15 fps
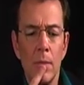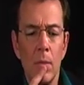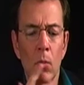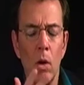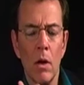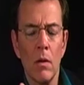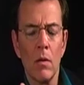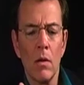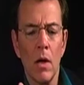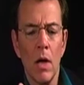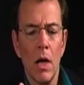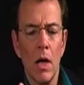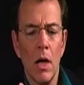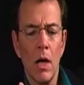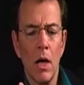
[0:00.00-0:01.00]
Well,
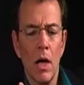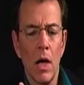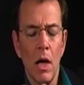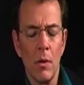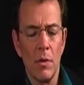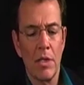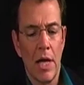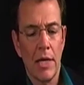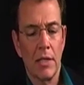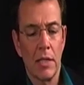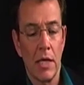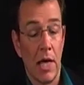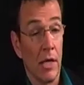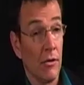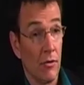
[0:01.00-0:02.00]
I was
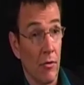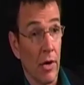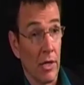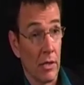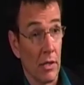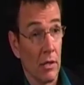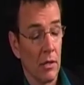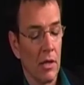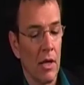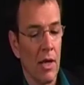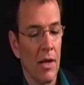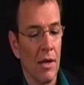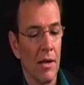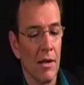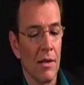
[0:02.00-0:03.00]
acting and directing,
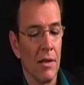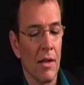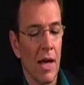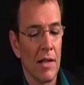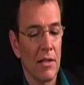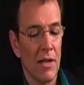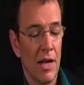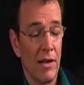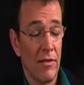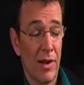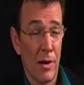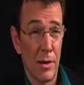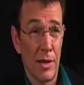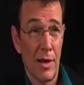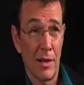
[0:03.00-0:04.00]
and that's kind of
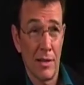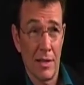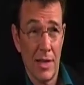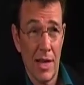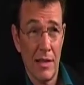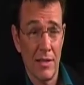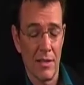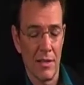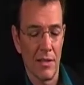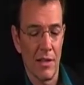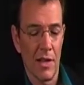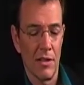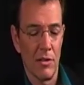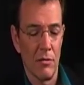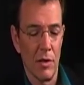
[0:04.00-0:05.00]
how I got into casting, because
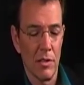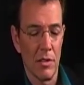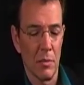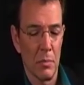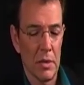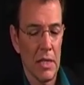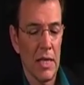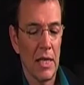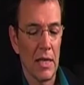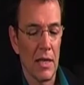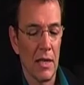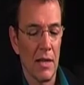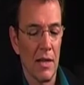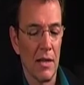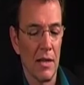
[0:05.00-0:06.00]
I directed a
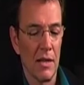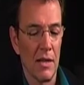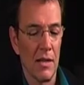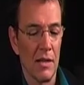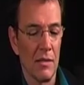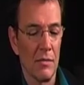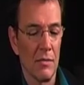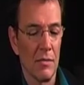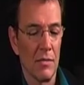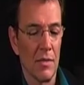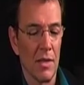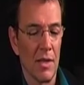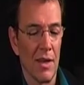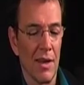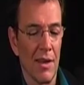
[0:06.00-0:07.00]
play,
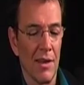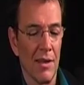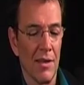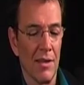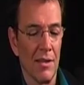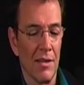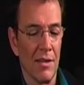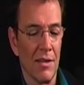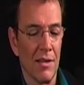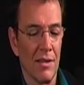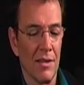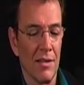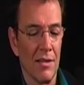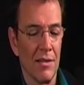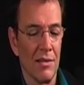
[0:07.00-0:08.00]
and
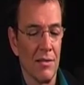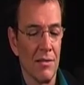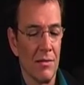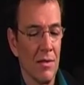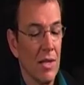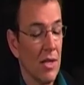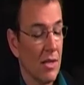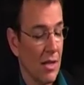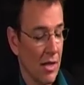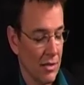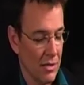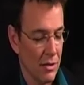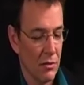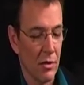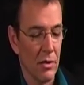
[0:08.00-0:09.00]

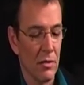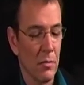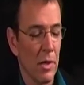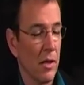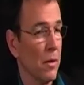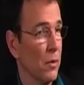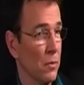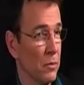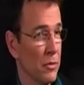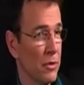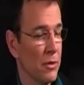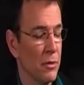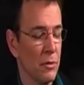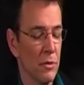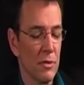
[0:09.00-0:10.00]
casting director Beth
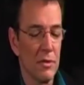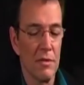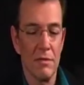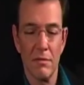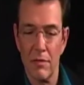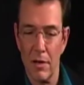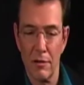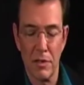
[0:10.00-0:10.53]
Holmes, who's very